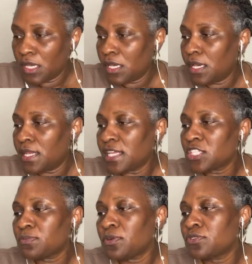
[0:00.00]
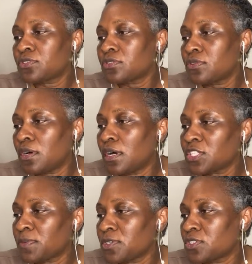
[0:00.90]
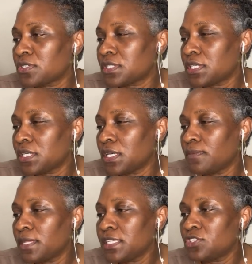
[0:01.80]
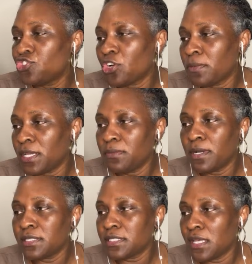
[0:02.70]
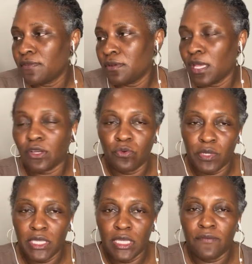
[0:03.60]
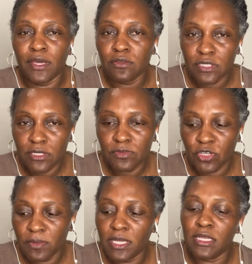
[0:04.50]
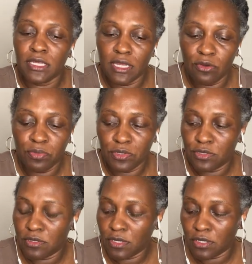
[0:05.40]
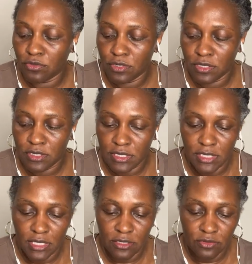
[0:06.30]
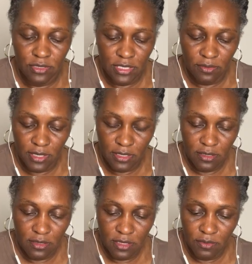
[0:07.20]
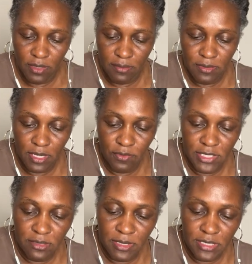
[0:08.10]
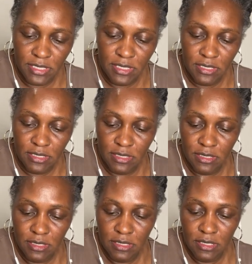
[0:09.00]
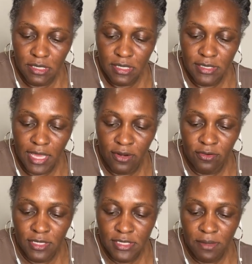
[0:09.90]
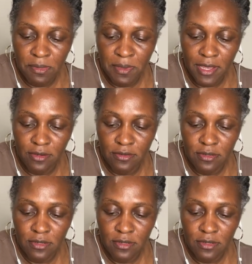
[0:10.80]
And I'm supposed to see them at least germinate by like a week. If I don't see them germinate, then I'll do another seed. I'll do it that way. That way I'm not wasting my seeds. Because it's something about